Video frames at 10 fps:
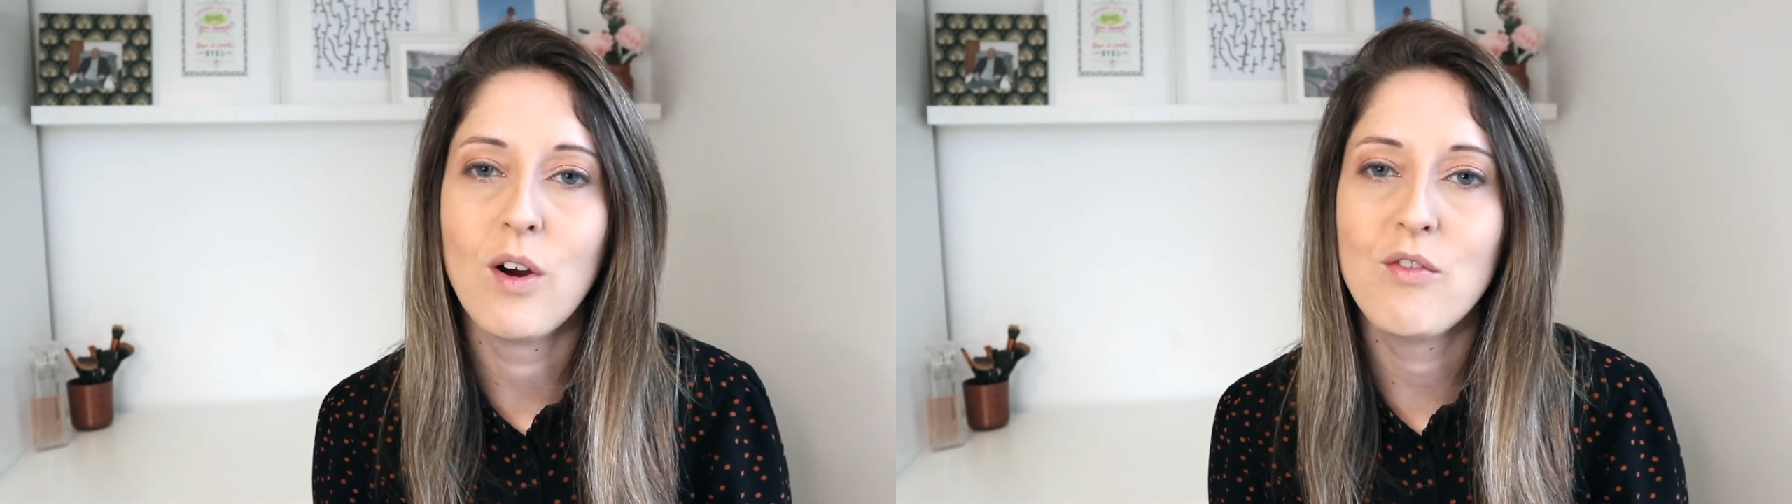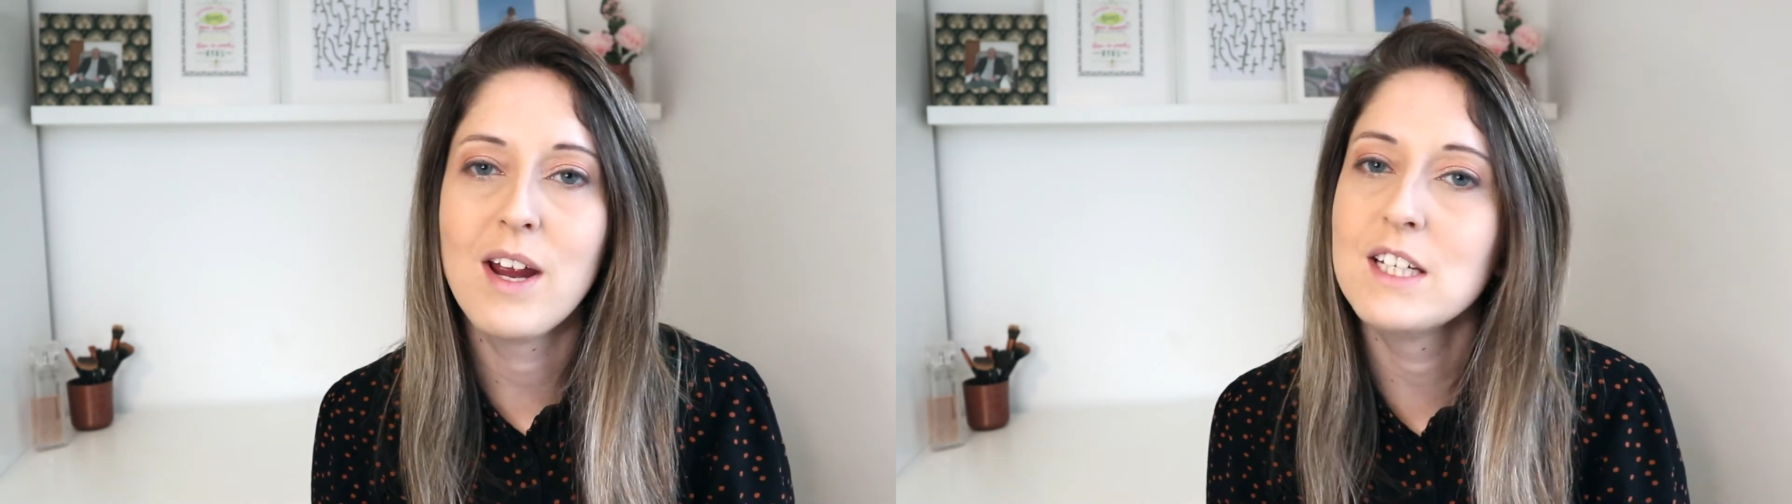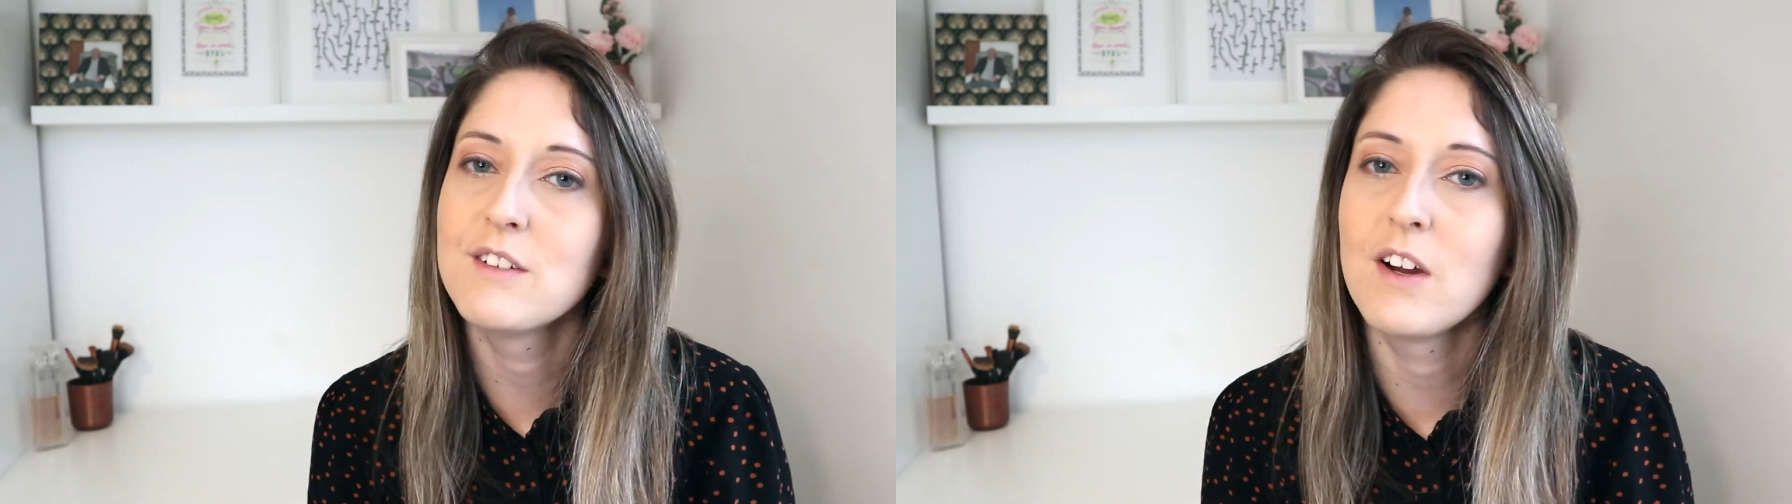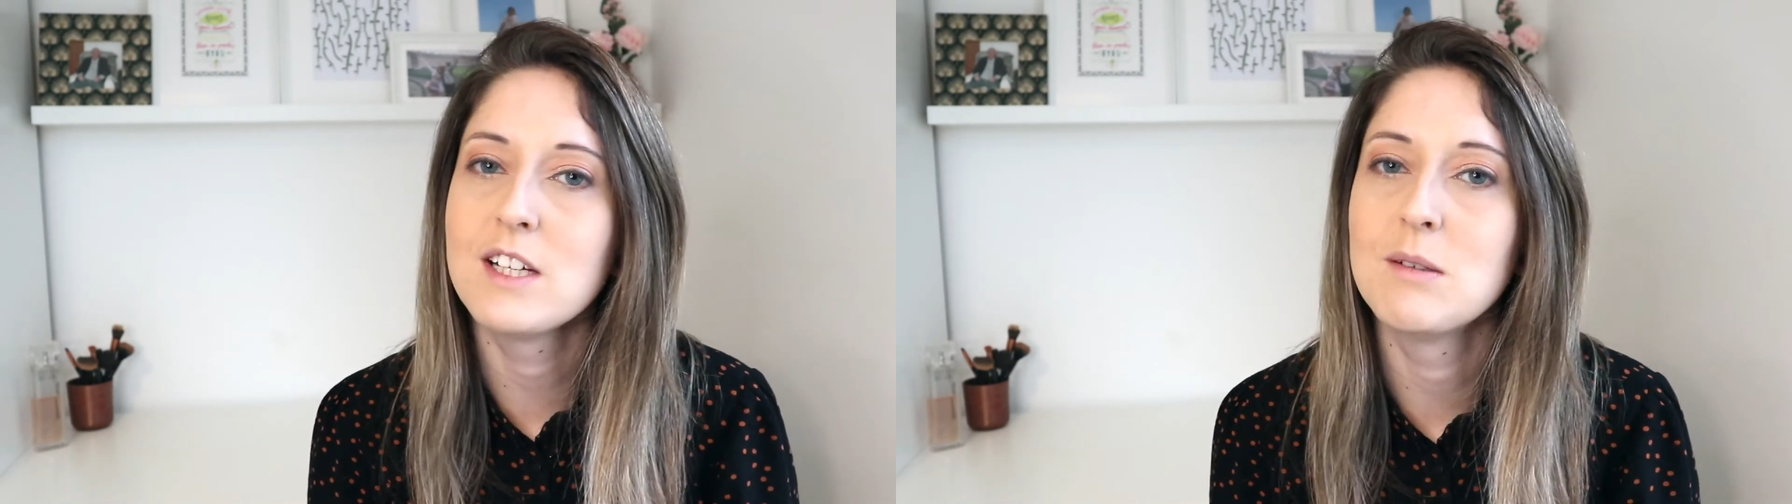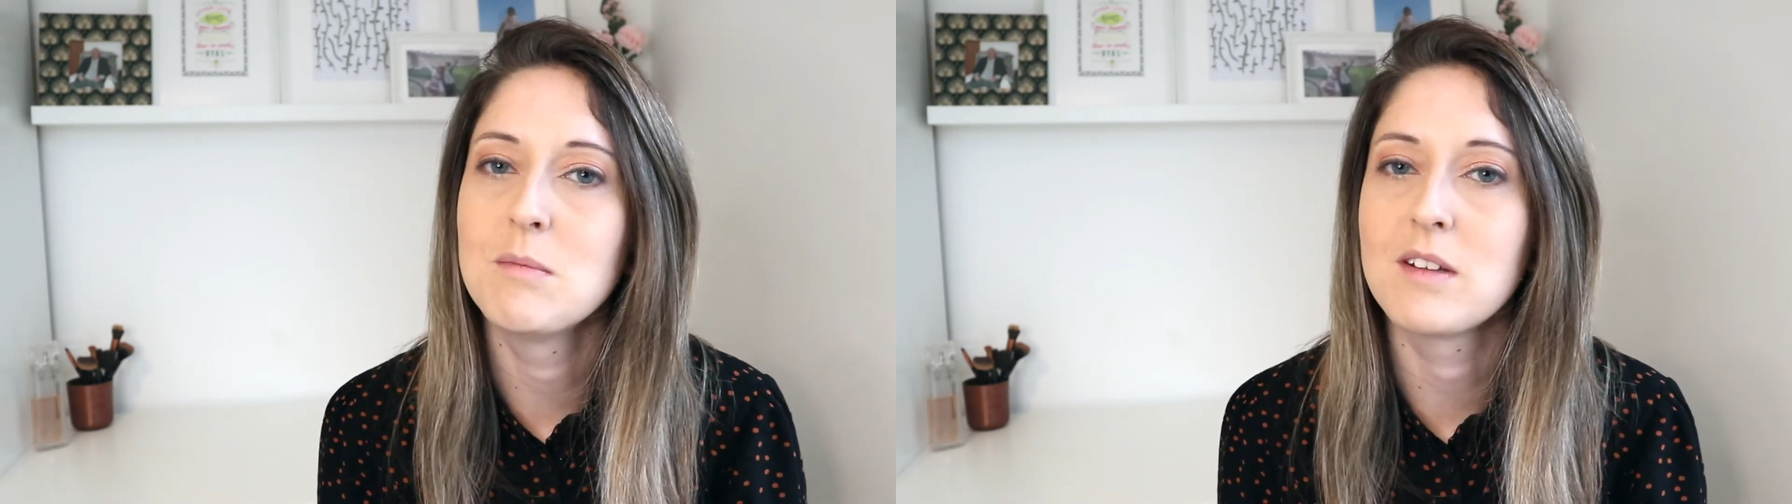a range of
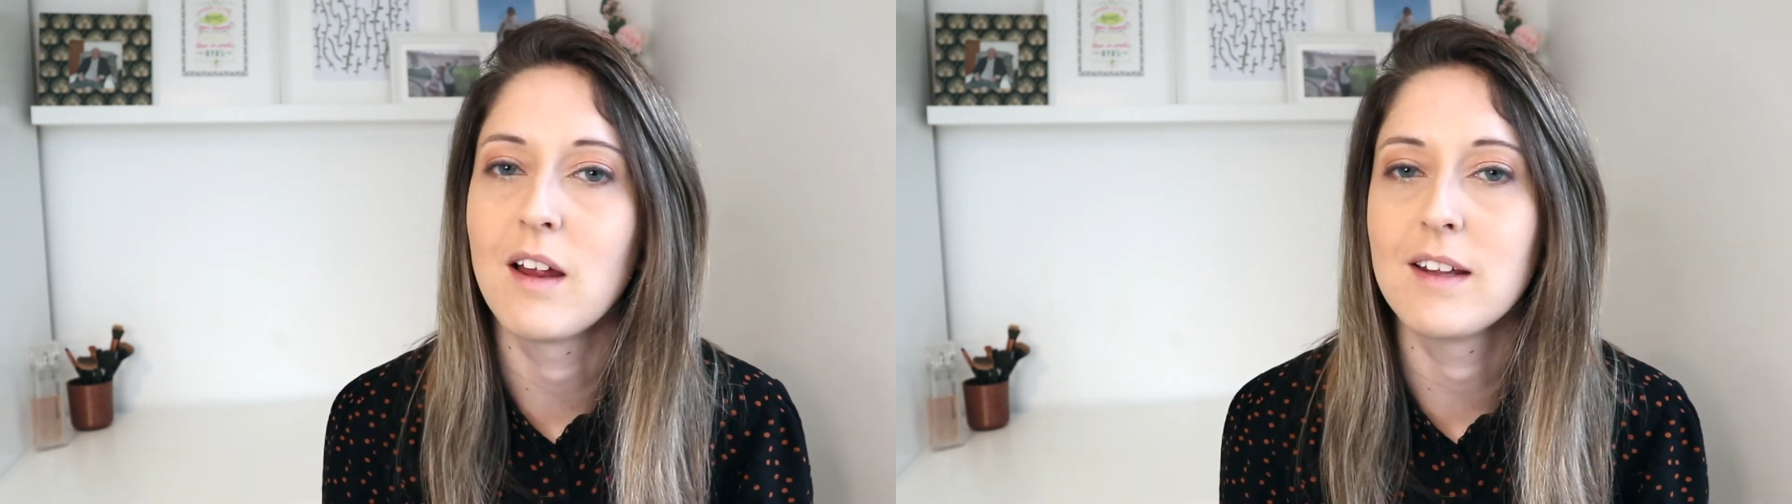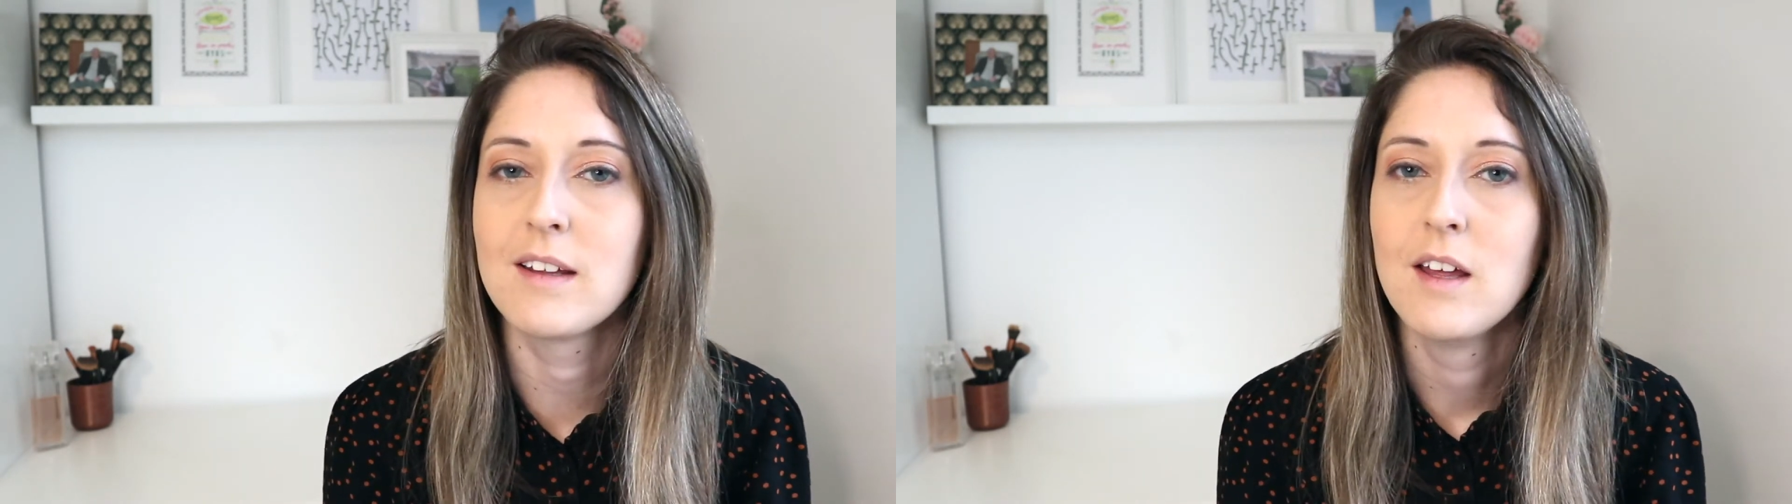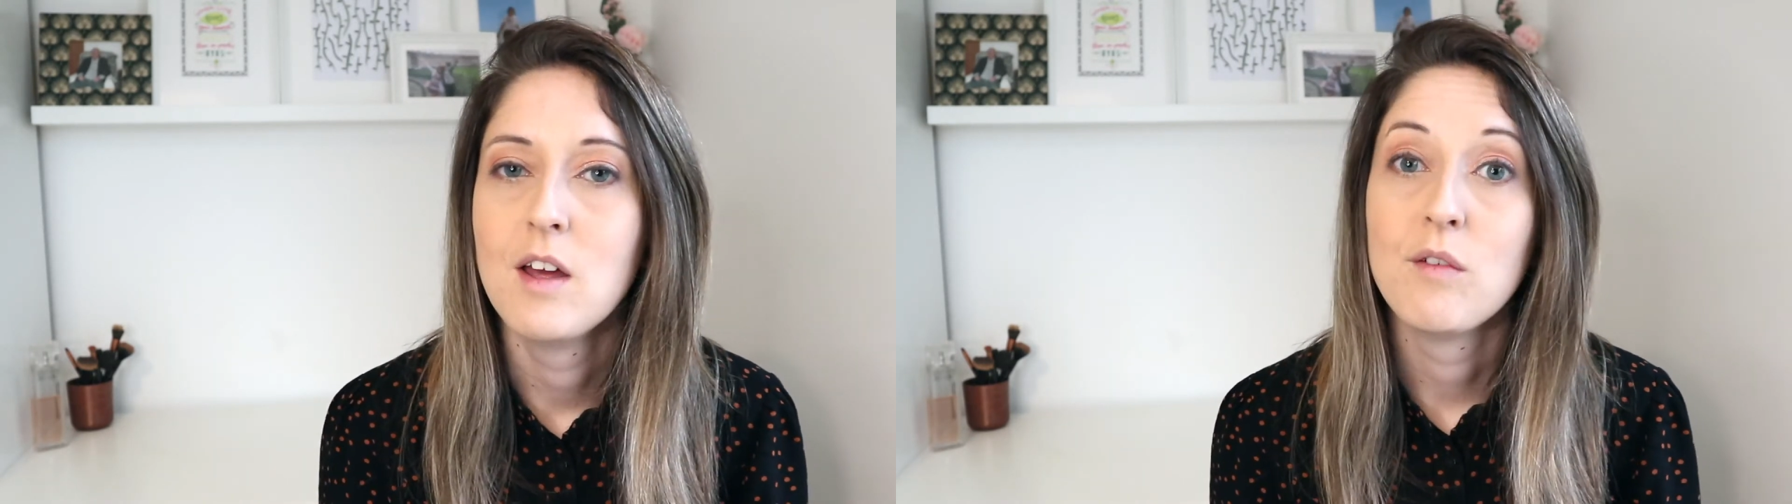items like